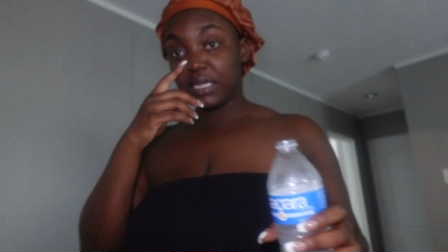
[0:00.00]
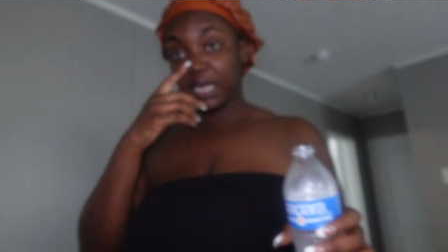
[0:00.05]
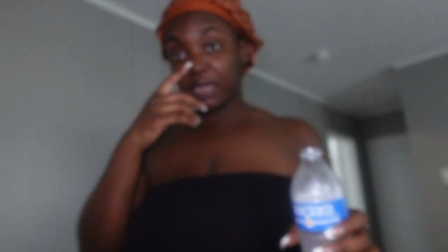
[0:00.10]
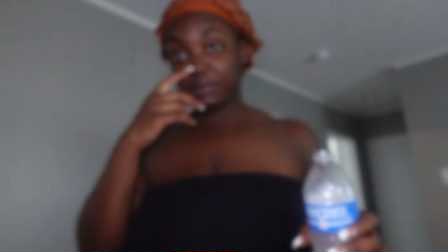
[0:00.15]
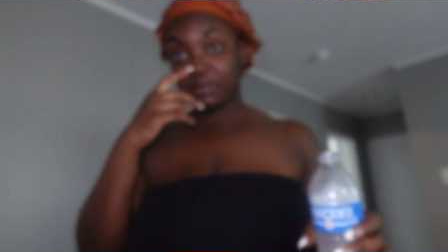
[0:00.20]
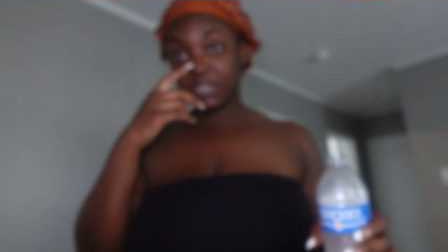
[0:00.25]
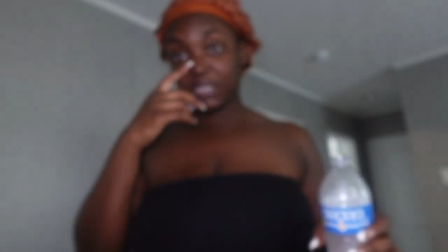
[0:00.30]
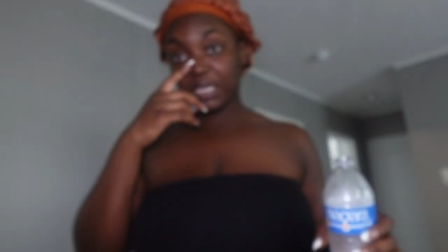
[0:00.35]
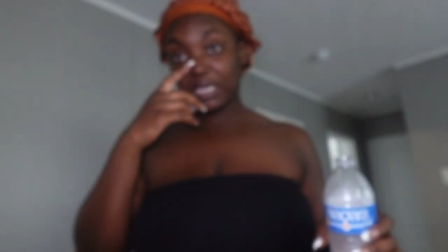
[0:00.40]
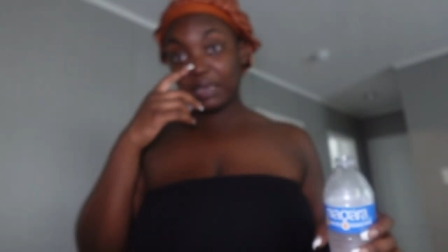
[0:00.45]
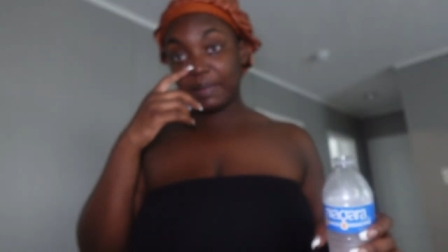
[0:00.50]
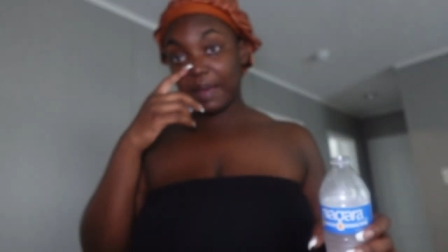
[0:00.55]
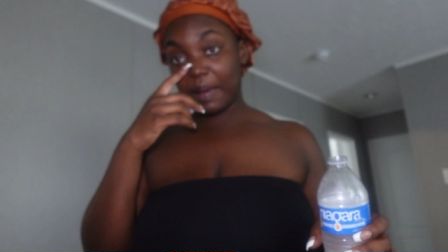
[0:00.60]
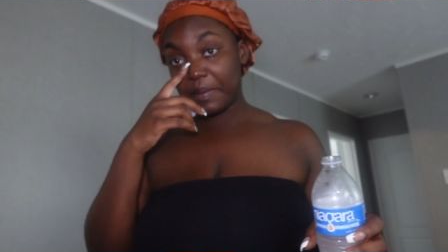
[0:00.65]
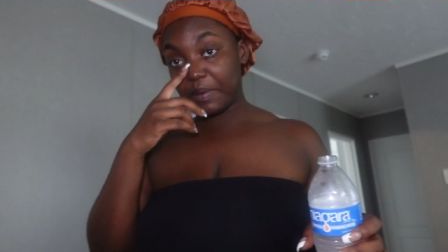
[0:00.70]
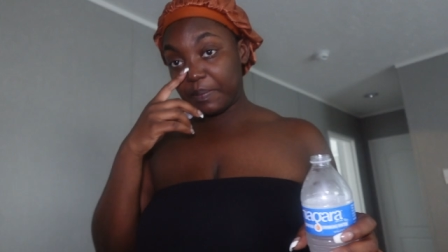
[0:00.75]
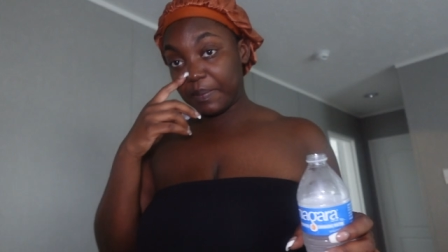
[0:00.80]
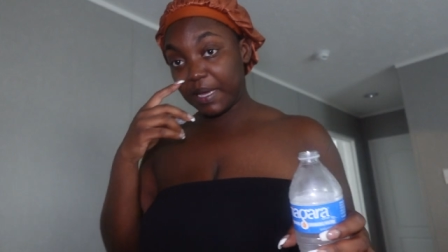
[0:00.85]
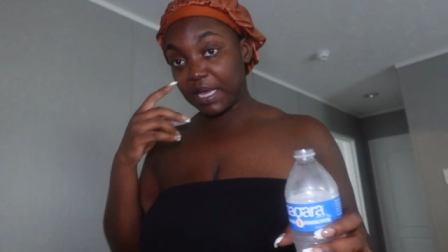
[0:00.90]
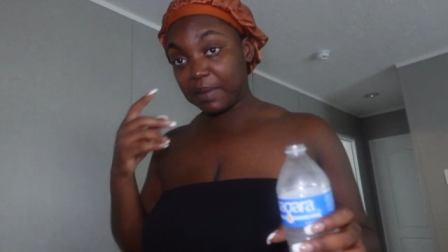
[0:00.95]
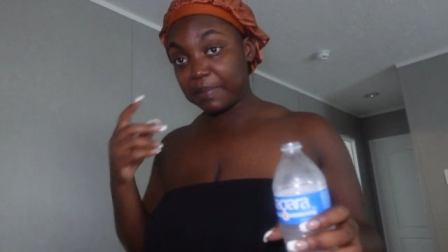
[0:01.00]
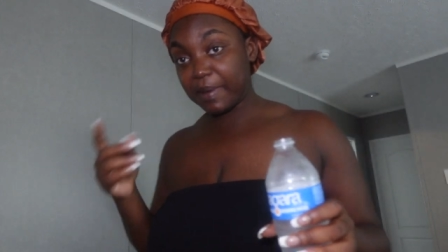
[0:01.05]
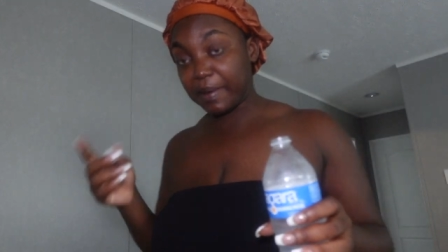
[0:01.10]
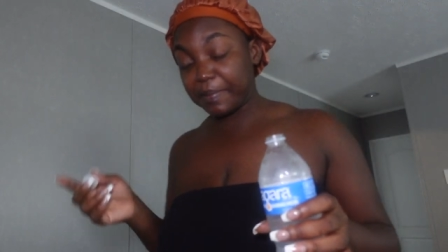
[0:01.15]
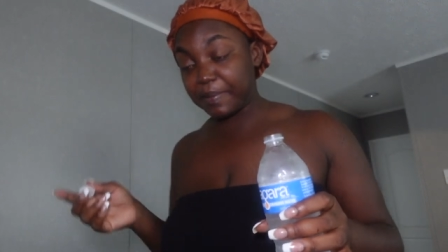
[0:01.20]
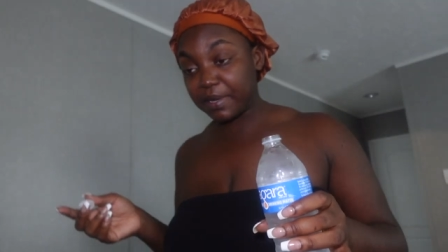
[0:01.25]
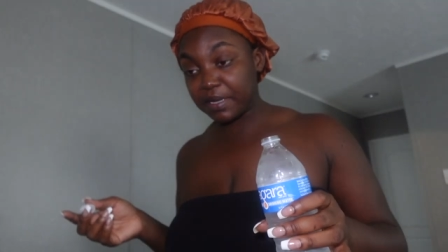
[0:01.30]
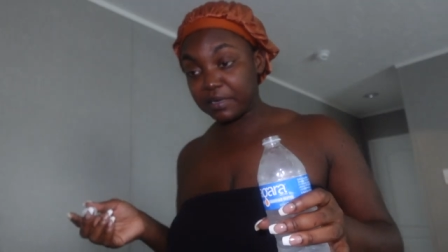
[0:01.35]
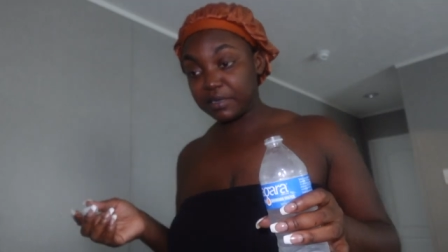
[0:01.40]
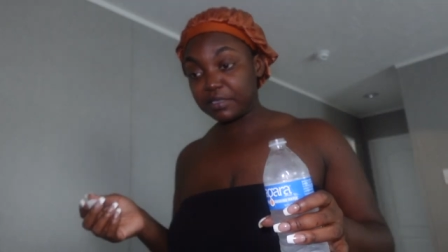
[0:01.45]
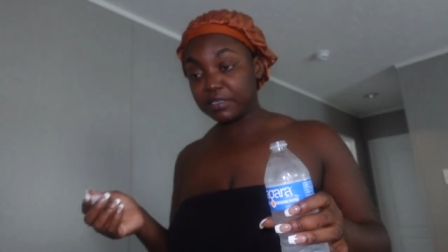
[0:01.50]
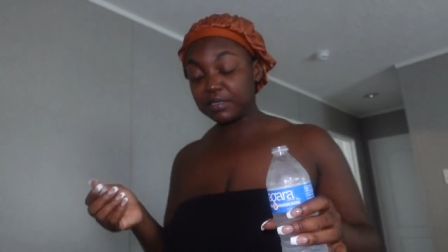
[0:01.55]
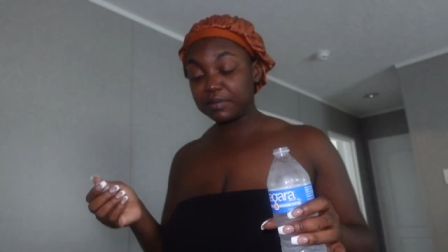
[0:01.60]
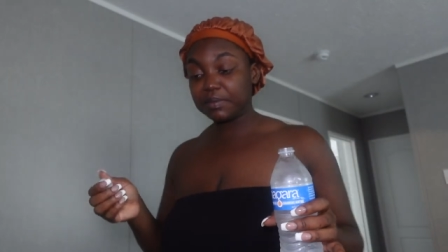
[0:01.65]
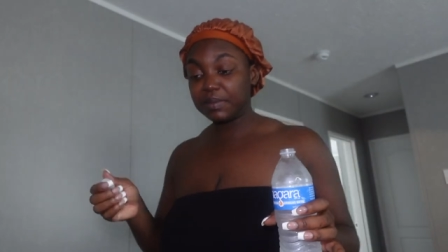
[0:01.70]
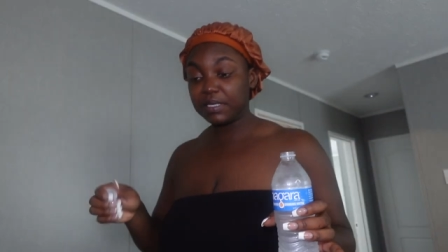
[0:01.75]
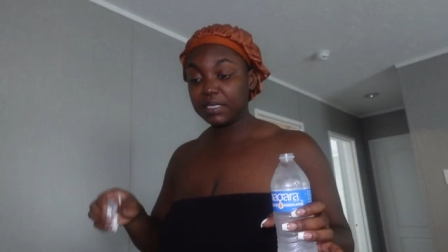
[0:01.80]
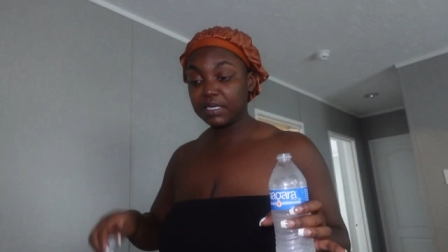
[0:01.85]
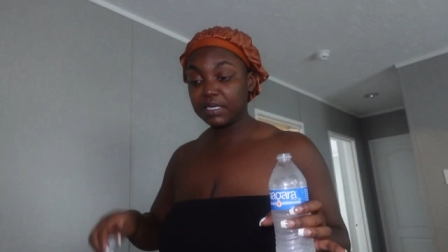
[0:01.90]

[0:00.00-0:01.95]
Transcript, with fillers: I was thinking about making my bed up.